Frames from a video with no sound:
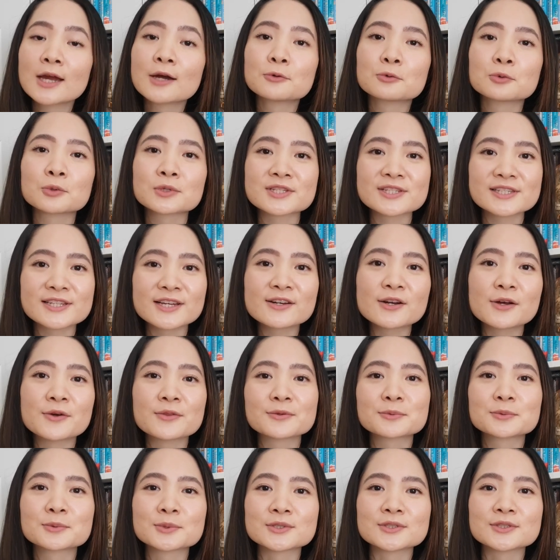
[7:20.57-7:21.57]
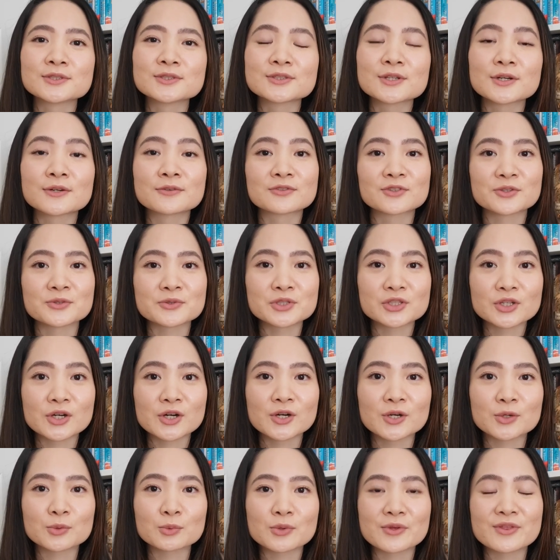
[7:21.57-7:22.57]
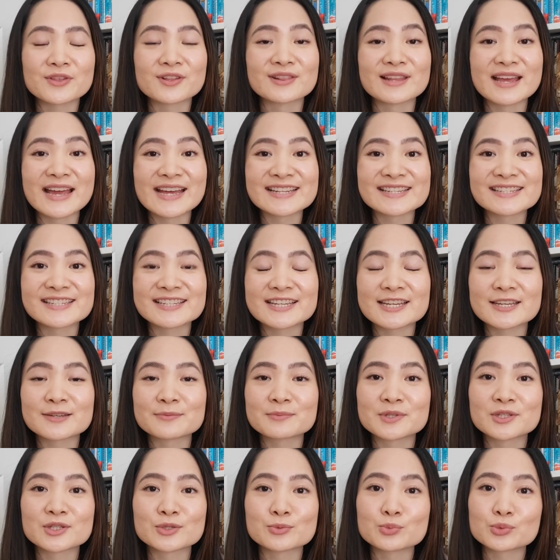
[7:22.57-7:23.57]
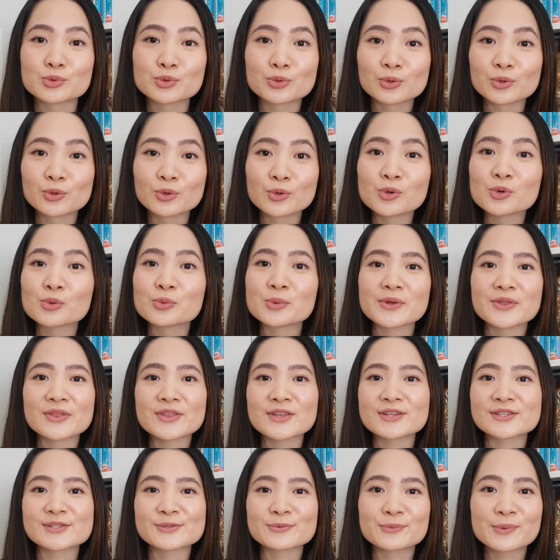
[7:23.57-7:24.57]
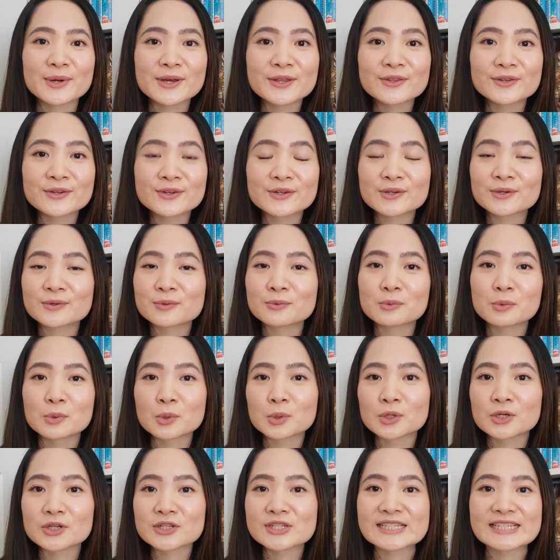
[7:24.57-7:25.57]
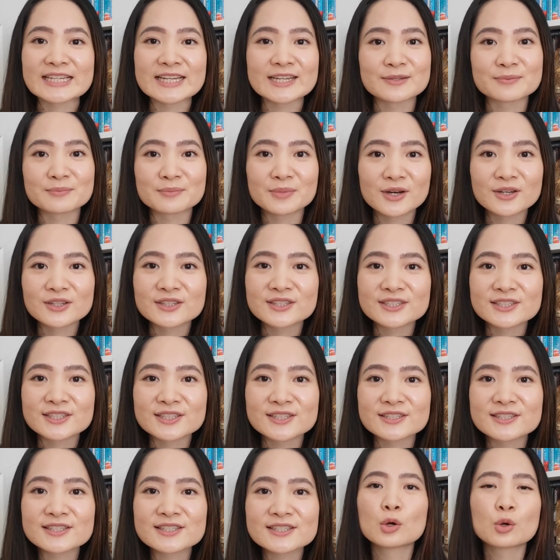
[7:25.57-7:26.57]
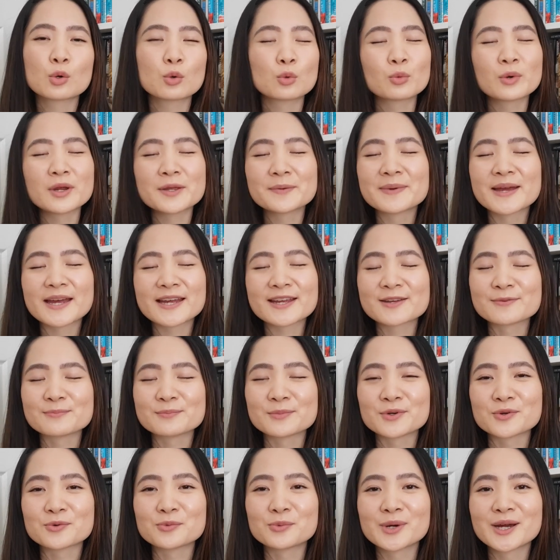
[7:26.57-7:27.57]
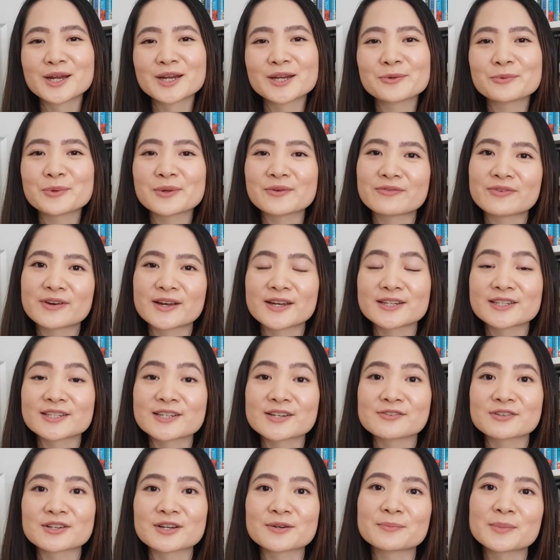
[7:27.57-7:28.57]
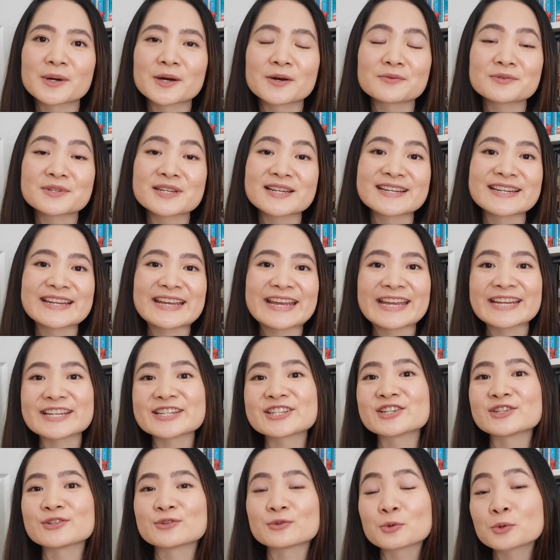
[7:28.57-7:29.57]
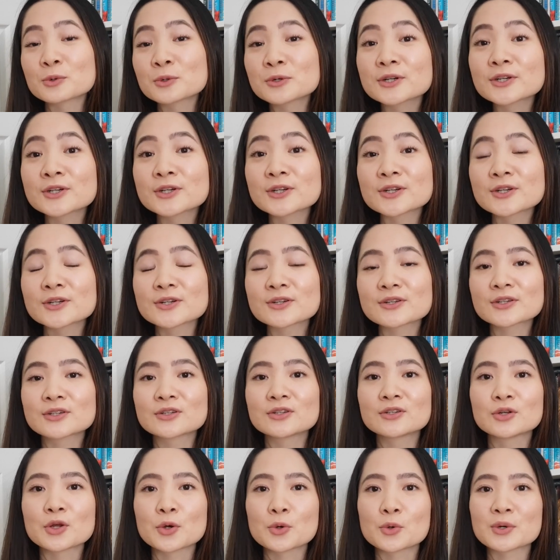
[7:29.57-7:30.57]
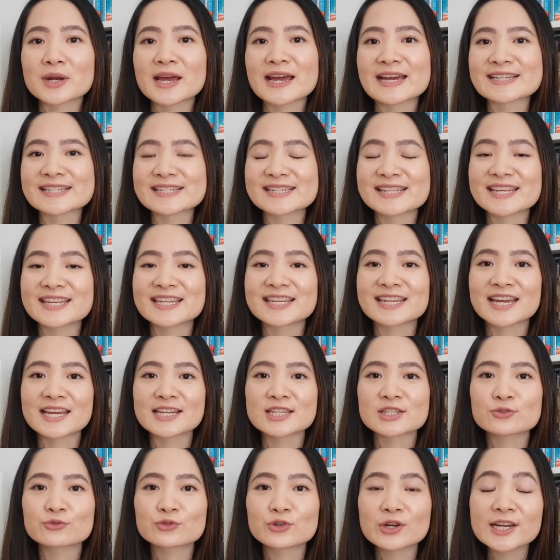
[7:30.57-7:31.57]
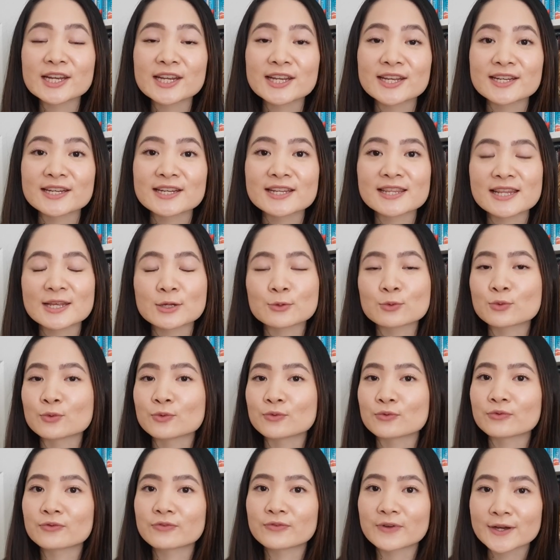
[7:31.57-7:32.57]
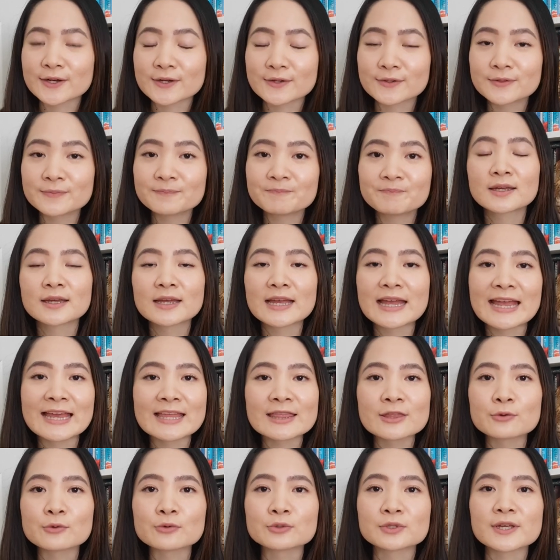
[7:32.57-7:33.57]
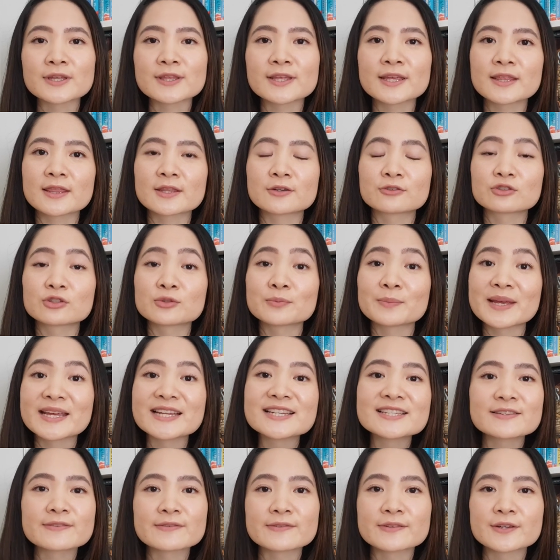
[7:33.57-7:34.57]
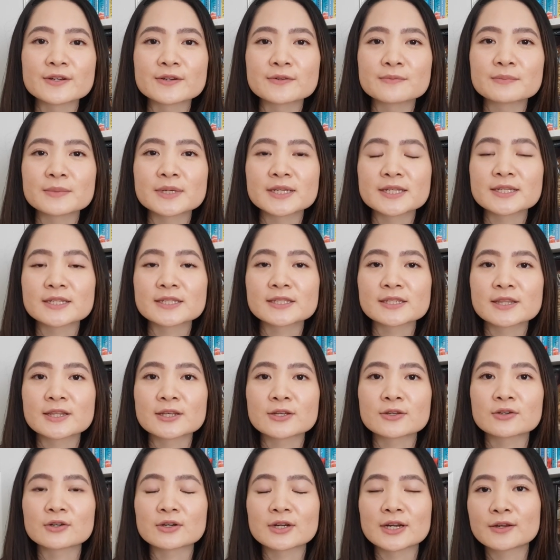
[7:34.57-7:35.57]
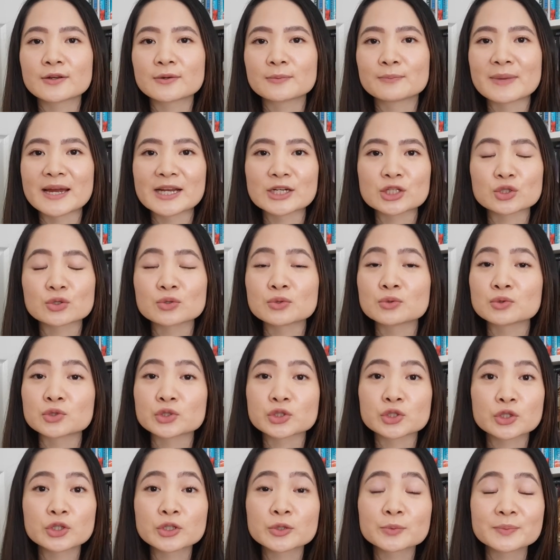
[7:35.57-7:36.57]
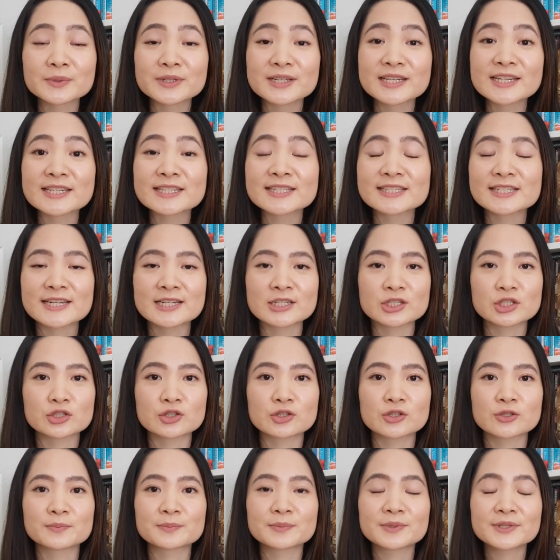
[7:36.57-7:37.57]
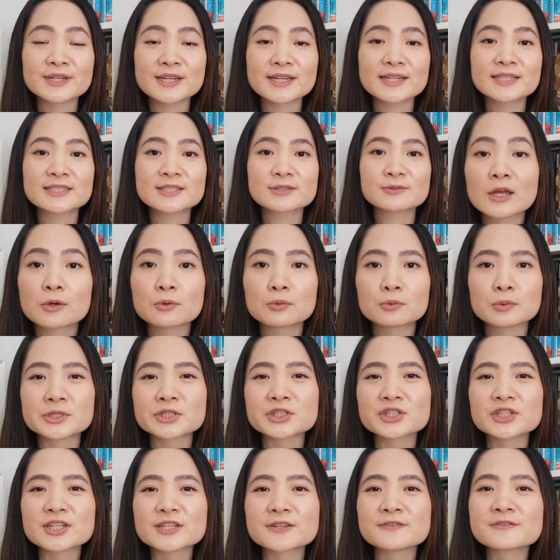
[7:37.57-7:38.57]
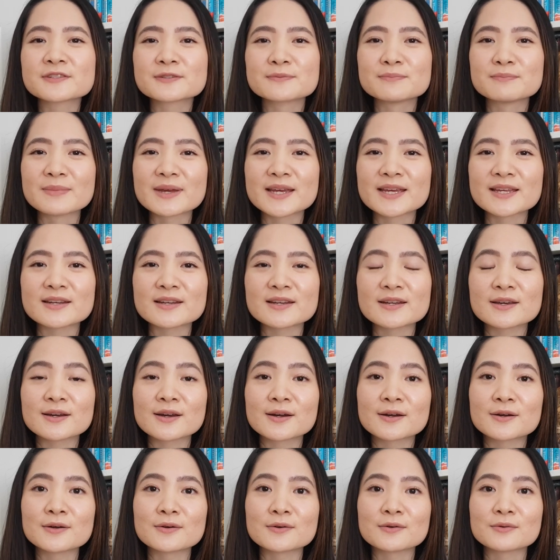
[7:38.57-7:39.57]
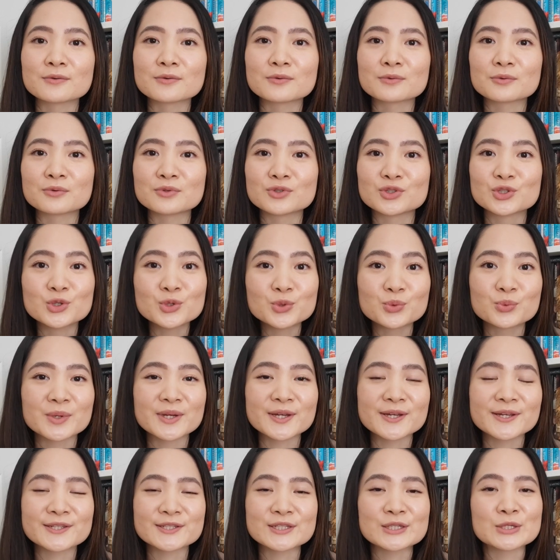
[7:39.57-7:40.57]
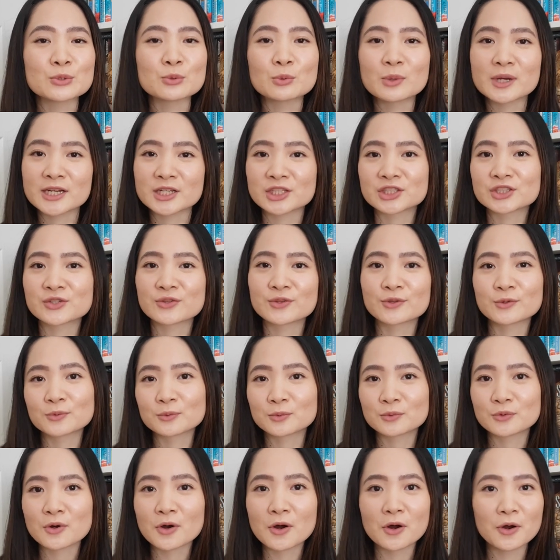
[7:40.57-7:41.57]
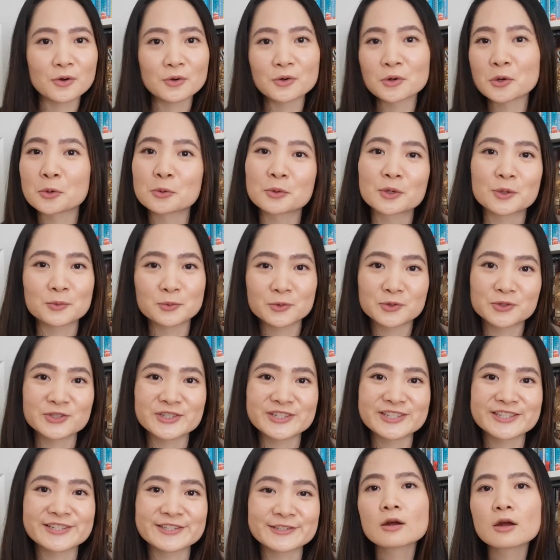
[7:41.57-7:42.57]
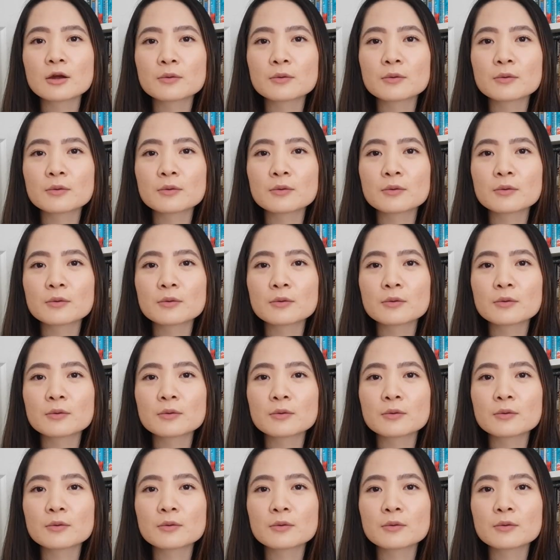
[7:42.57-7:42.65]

We're set on the world of Roshar, where the landscape is brutal with its weather, wars, and politics. Way back in book one, we find out about an ancient order known as the Knights Radiant who fell and the only thing that remains of them is their magical shard blades and shard plate, which gives men a new way to wage their ongoing wars.